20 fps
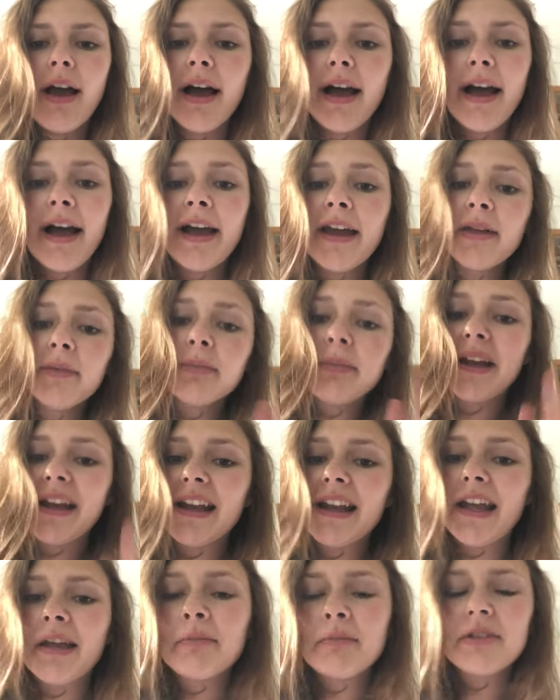Hi, my
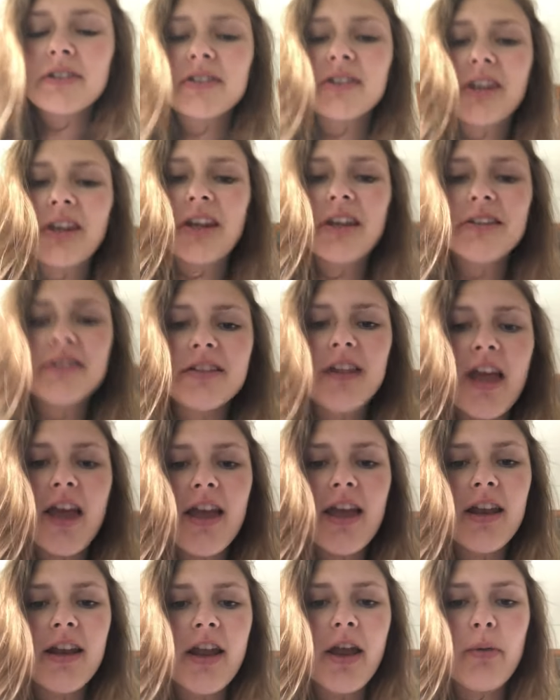name is Elisa
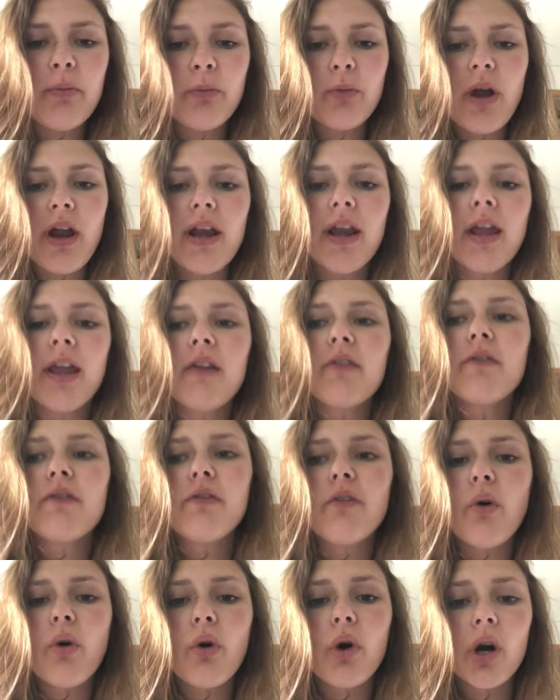and I'm running
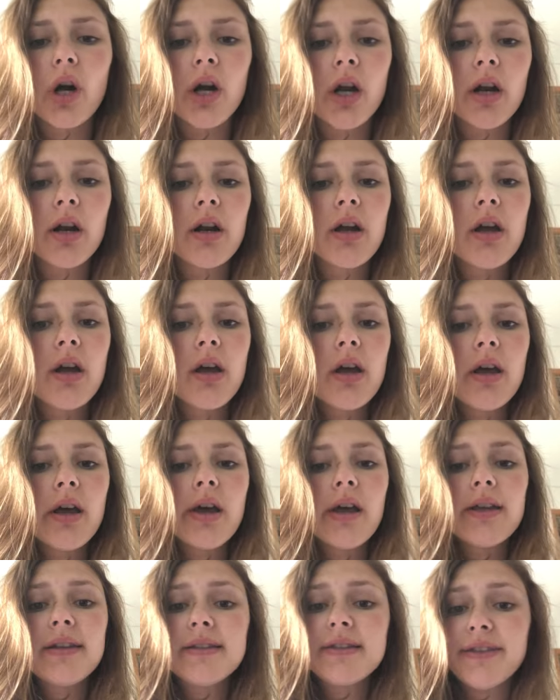for
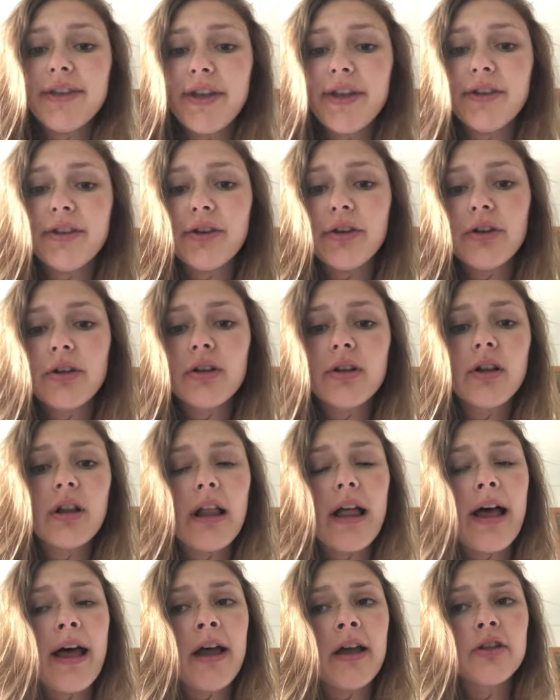senior
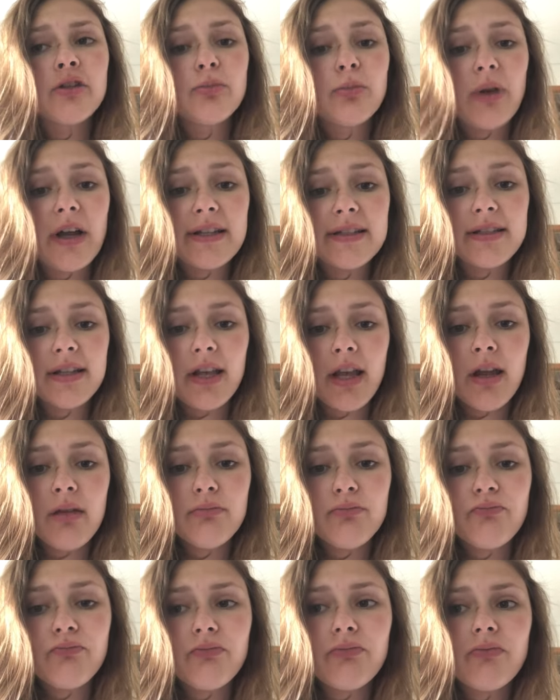class president.
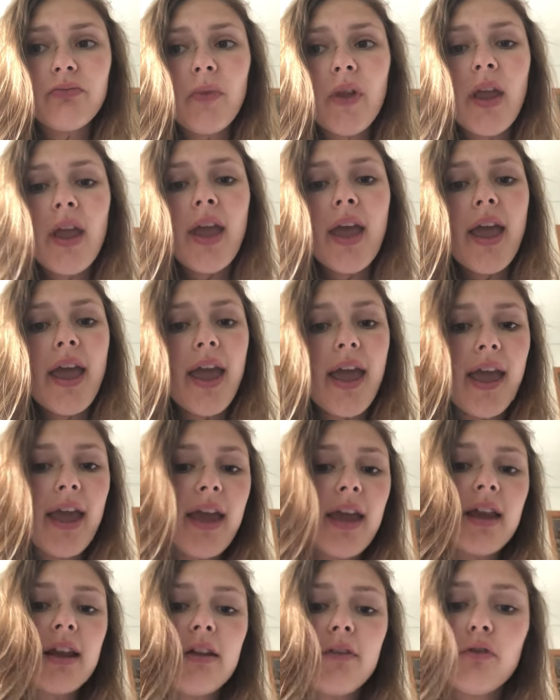
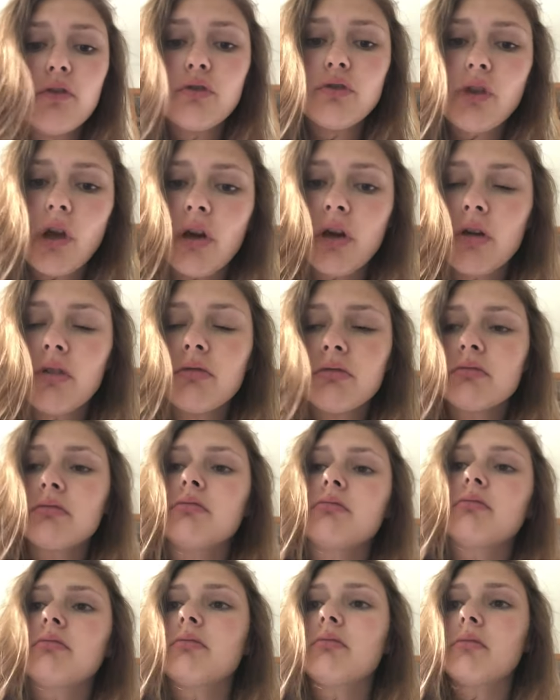And if you don't
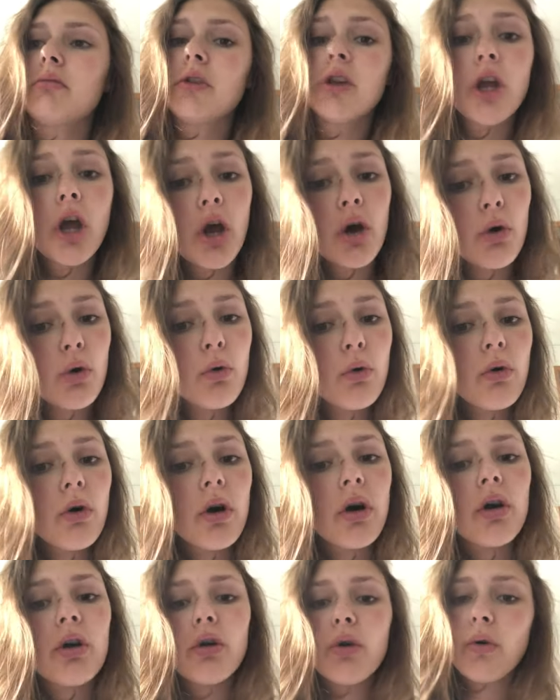
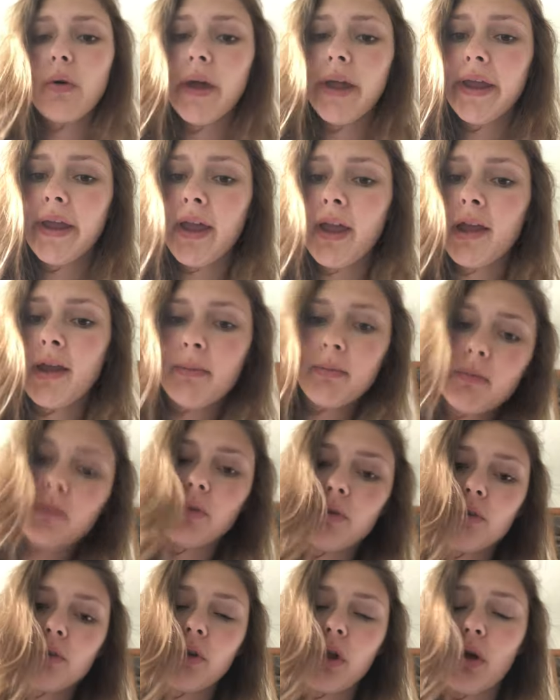know who I am
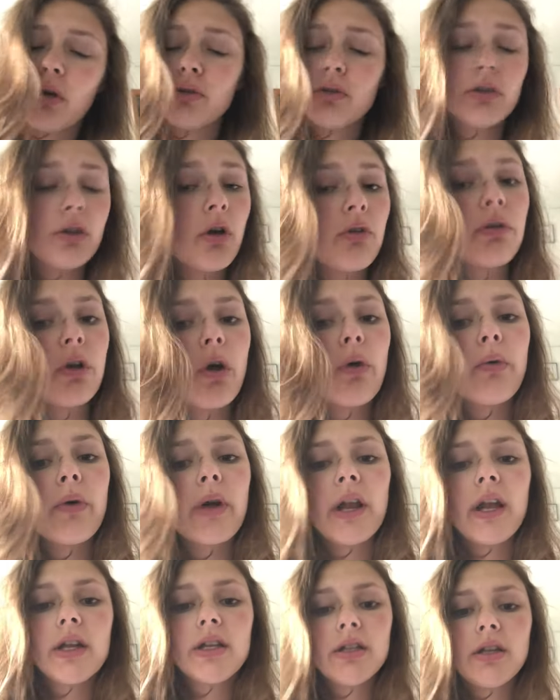or no, don't know
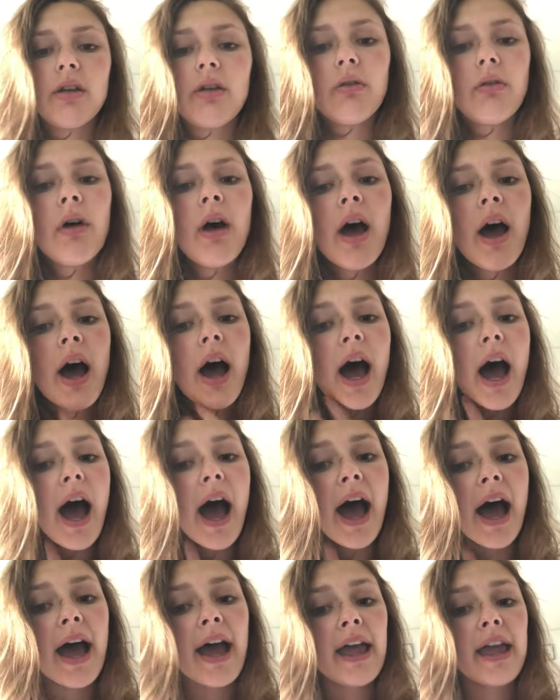what I do,
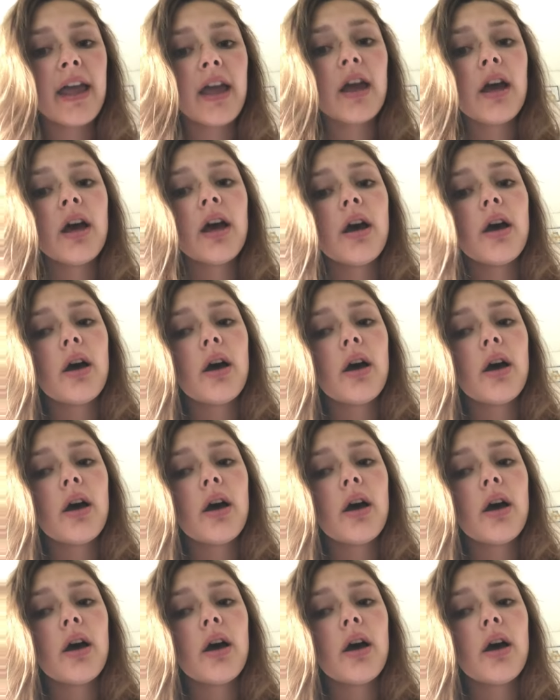I